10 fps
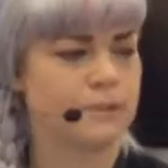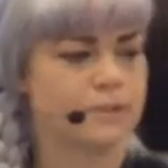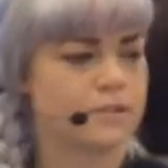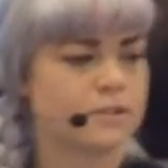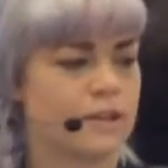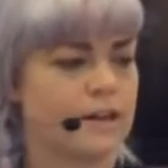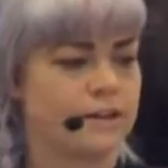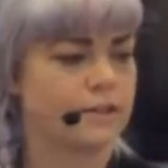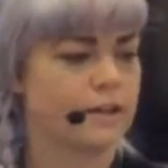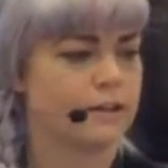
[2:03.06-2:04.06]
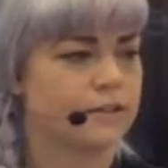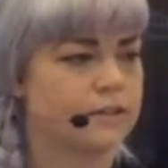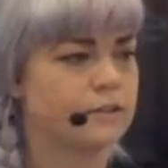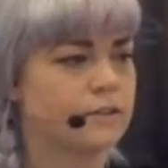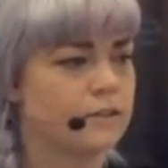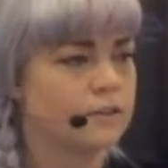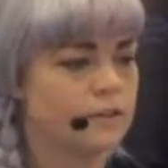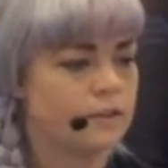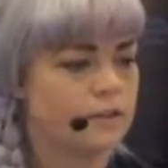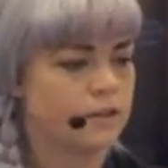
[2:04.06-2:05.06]
bit in the slide, like
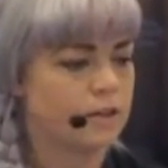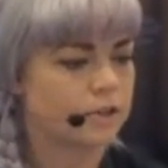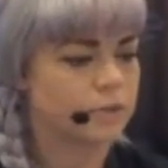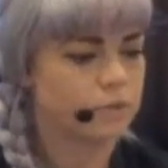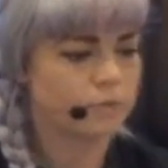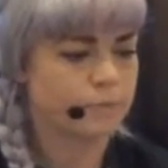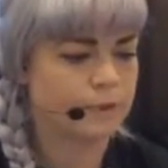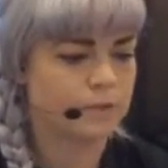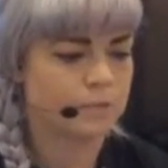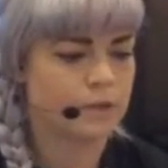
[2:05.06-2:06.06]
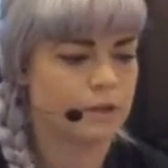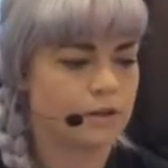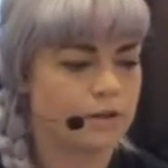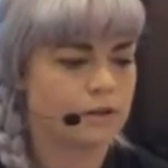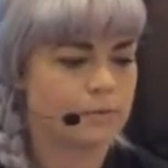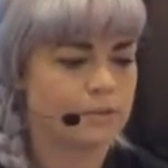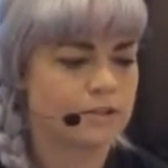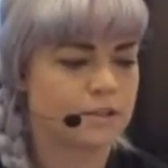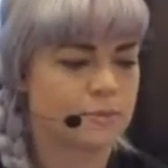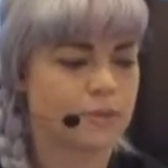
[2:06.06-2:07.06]
the actual bit where
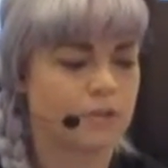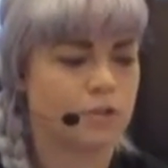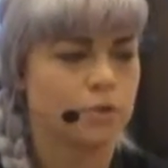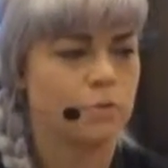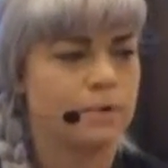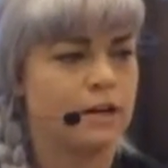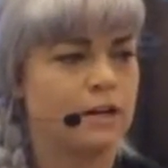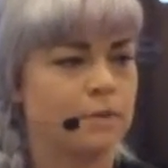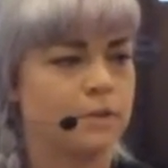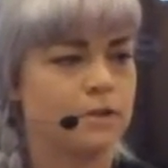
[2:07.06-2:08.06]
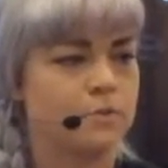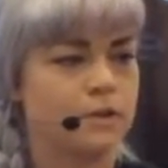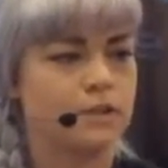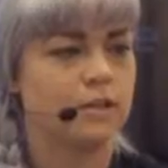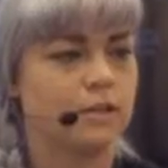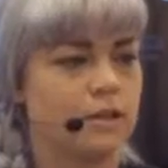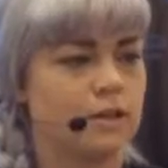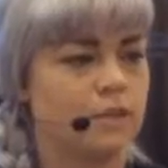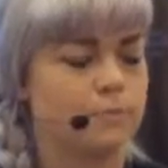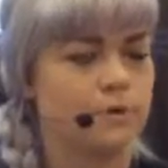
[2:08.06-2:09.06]
it says we're going to throw a party, because working in
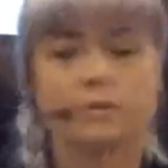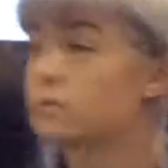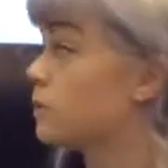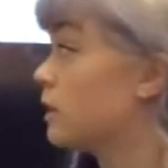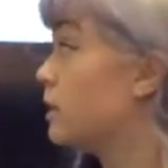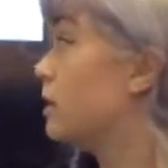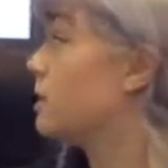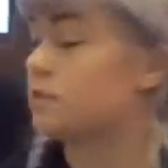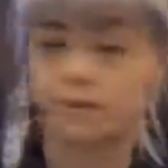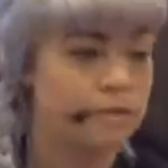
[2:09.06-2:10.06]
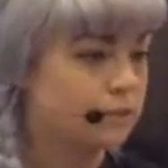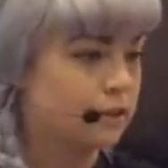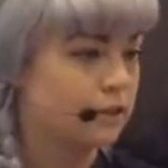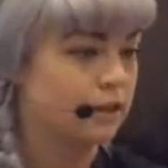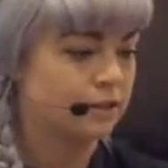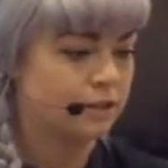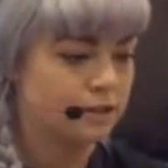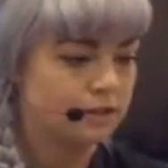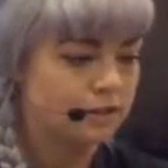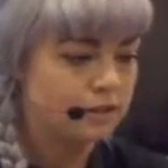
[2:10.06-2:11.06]
FMOD is really easy and fun like that.